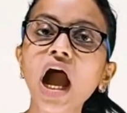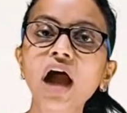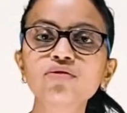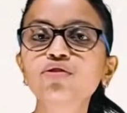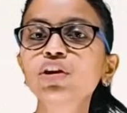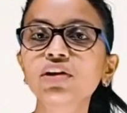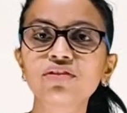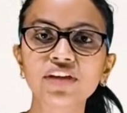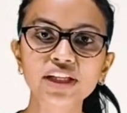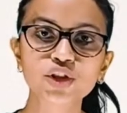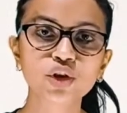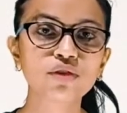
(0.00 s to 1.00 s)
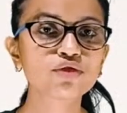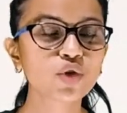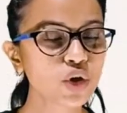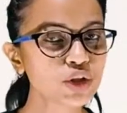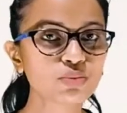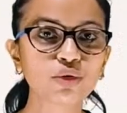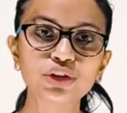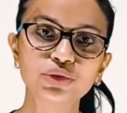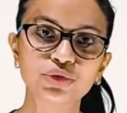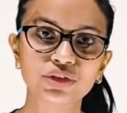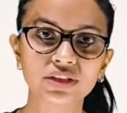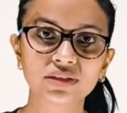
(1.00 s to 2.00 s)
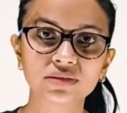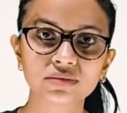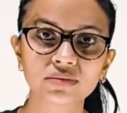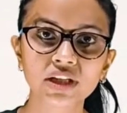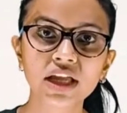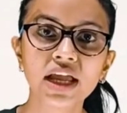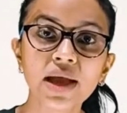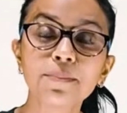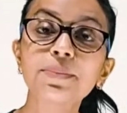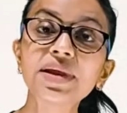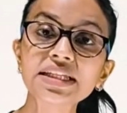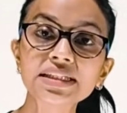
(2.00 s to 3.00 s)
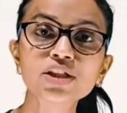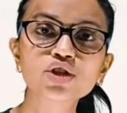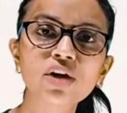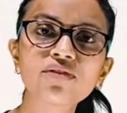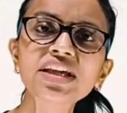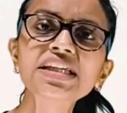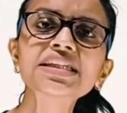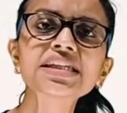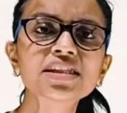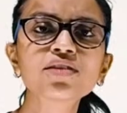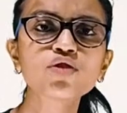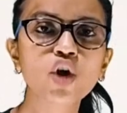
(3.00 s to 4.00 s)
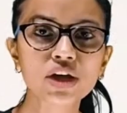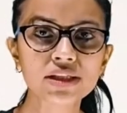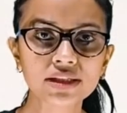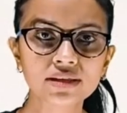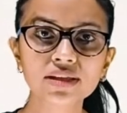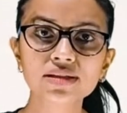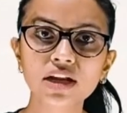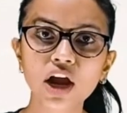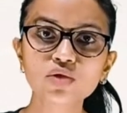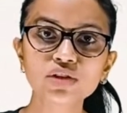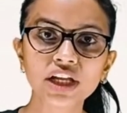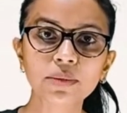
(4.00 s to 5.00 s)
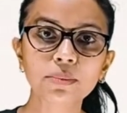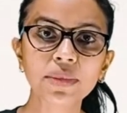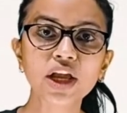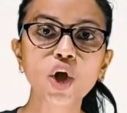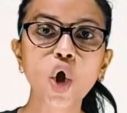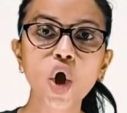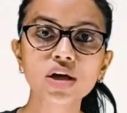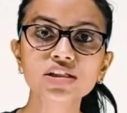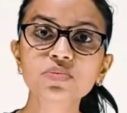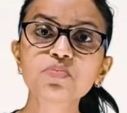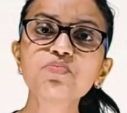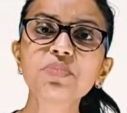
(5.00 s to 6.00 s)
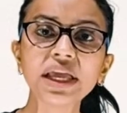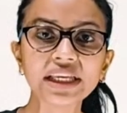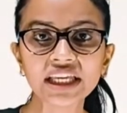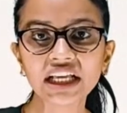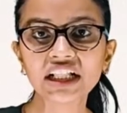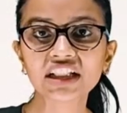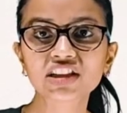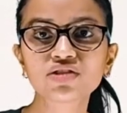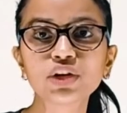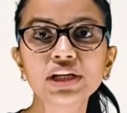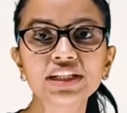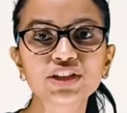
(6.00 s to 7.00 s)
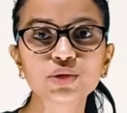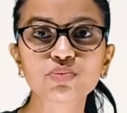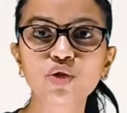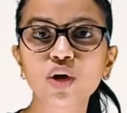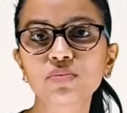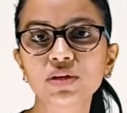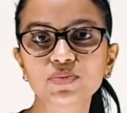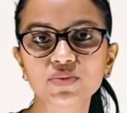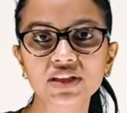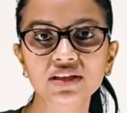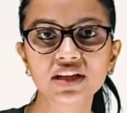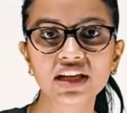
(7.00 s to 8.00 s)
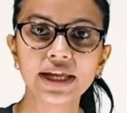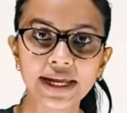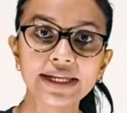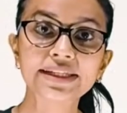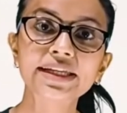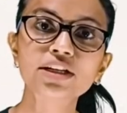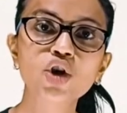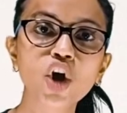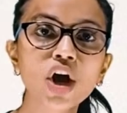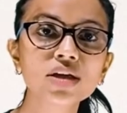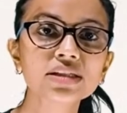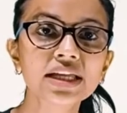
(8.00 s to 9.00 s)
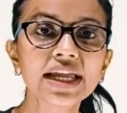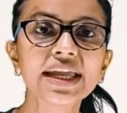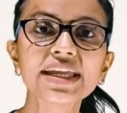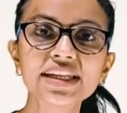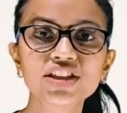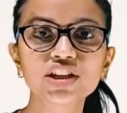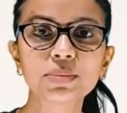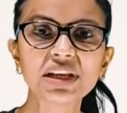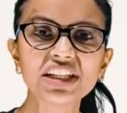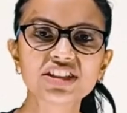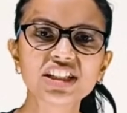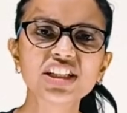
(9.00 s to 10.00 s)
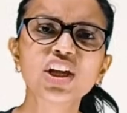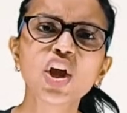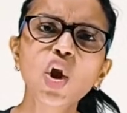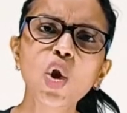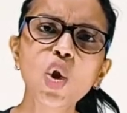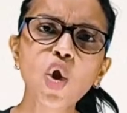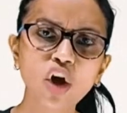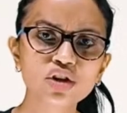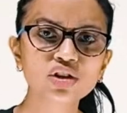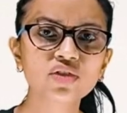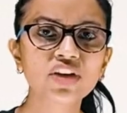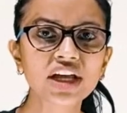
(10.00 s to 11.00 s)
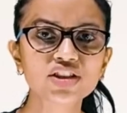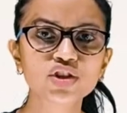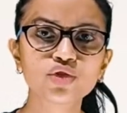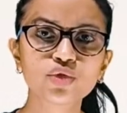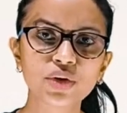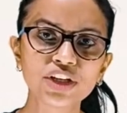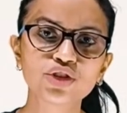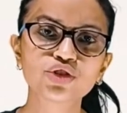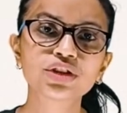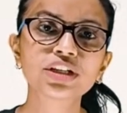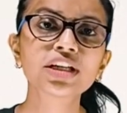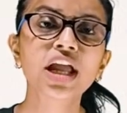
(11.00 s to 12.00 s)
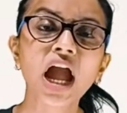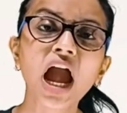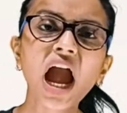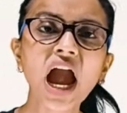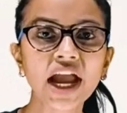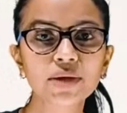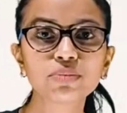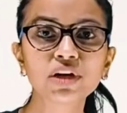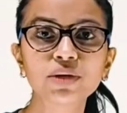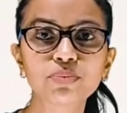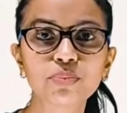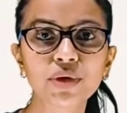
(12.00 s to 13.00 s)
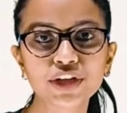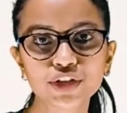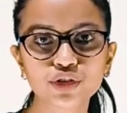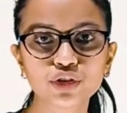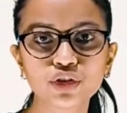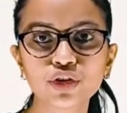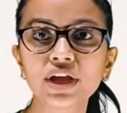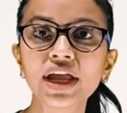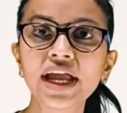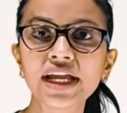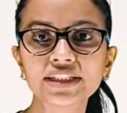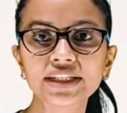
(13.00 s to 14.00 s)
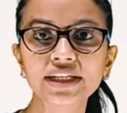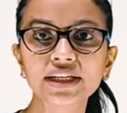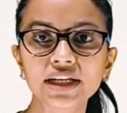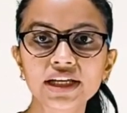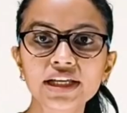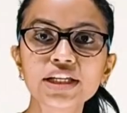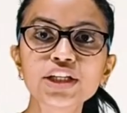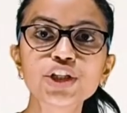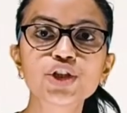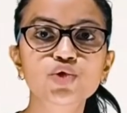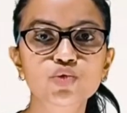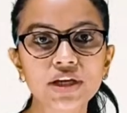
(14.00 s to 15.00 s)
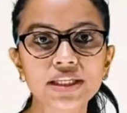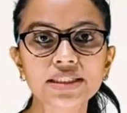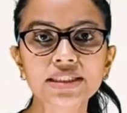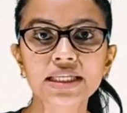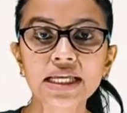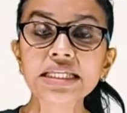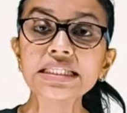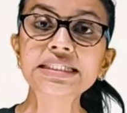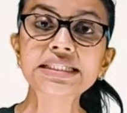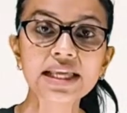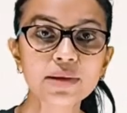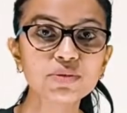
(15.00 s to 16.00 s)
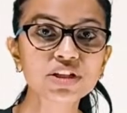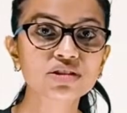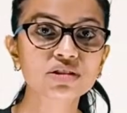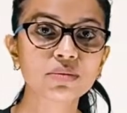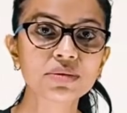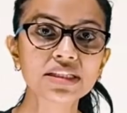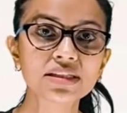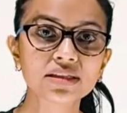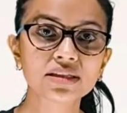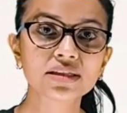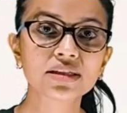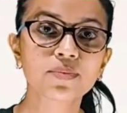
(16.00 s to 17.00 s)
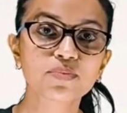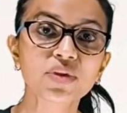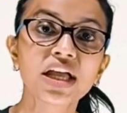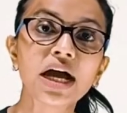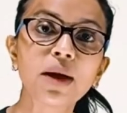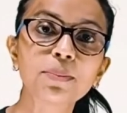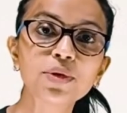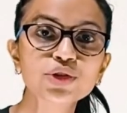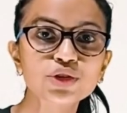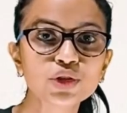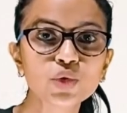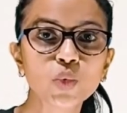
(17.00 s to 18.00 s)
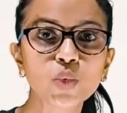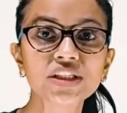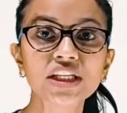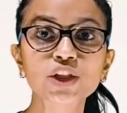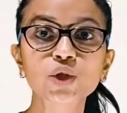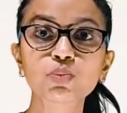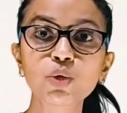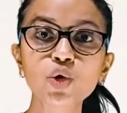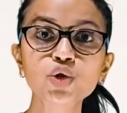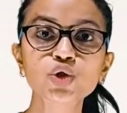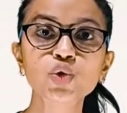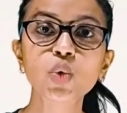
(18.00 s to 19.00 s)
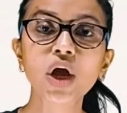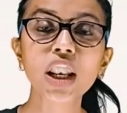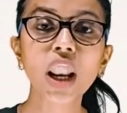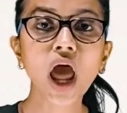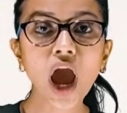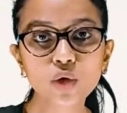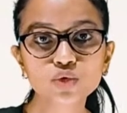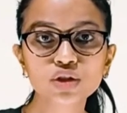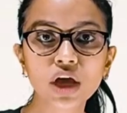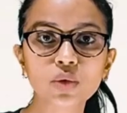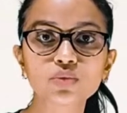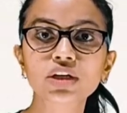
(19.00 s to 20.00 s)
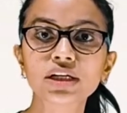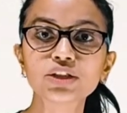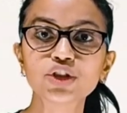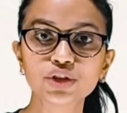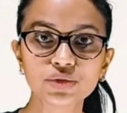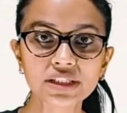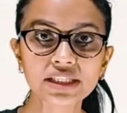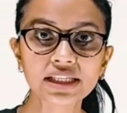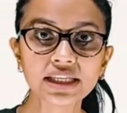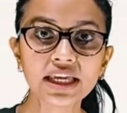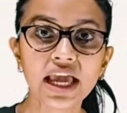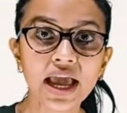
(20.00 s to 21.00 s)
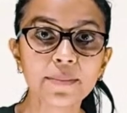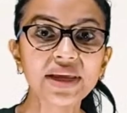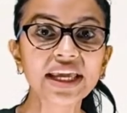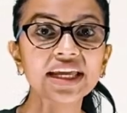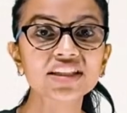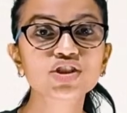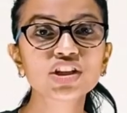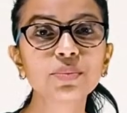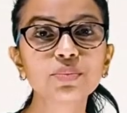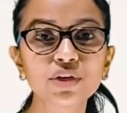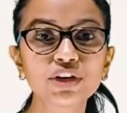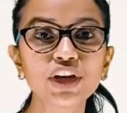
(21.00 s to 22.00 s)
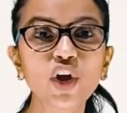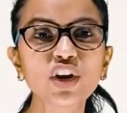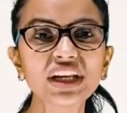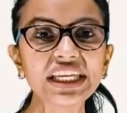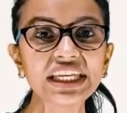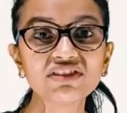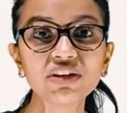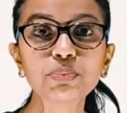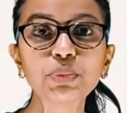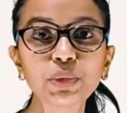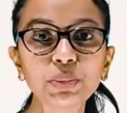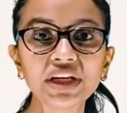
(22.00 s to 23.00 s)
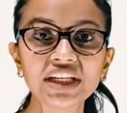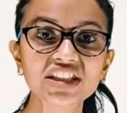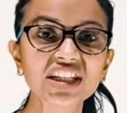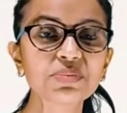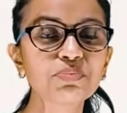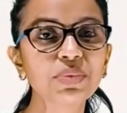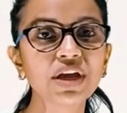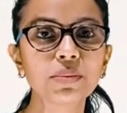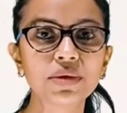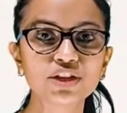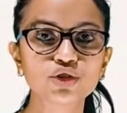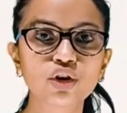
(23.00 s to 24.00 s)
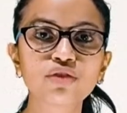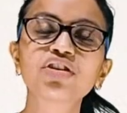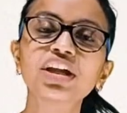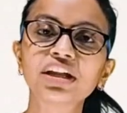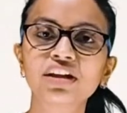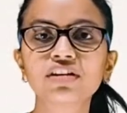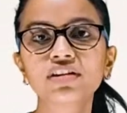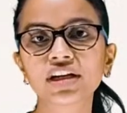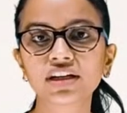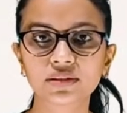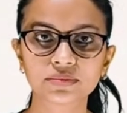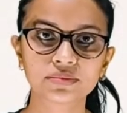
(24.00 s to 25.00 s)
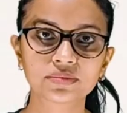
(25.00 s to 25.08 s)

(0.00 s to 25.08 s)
Harmful effects of noise pollution. Presence of excessive noise in the surrounding may cause many health-related problems. It can cause irritability, loss of concentration, high blood pressure, headache, stress, sleep disturbances. A person who is exposed to a loud sound continuously may get temporary or even permanent impairment of hearing.